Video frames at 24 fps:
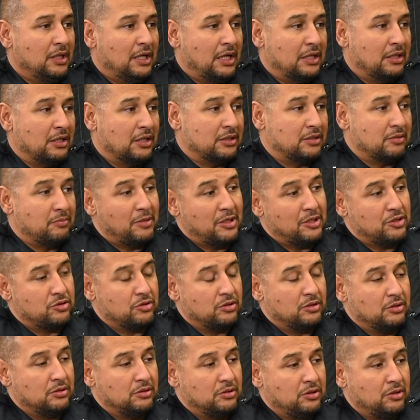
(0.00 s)
And not to
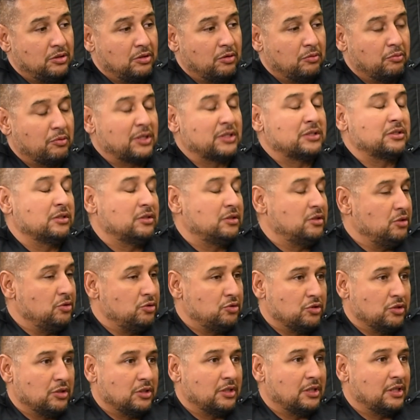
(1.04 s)
mention,
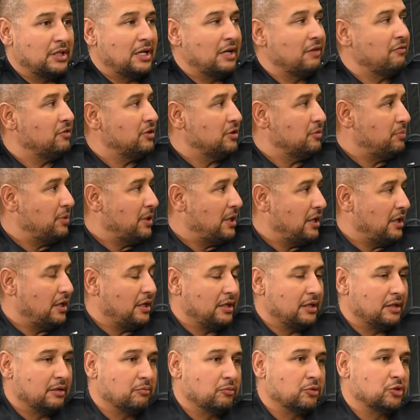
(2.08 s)
restitution and having to
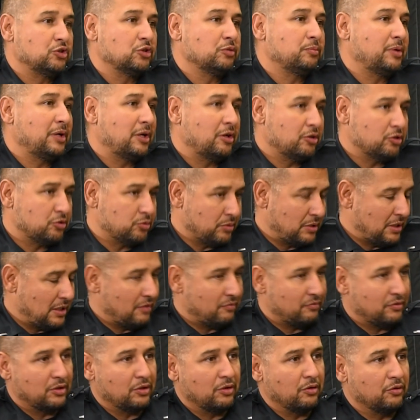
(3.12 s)
pay and what your parents would
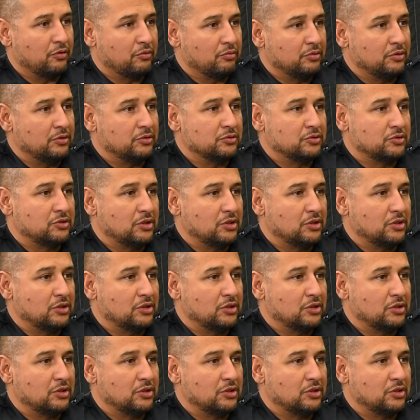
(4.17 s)
have to go through.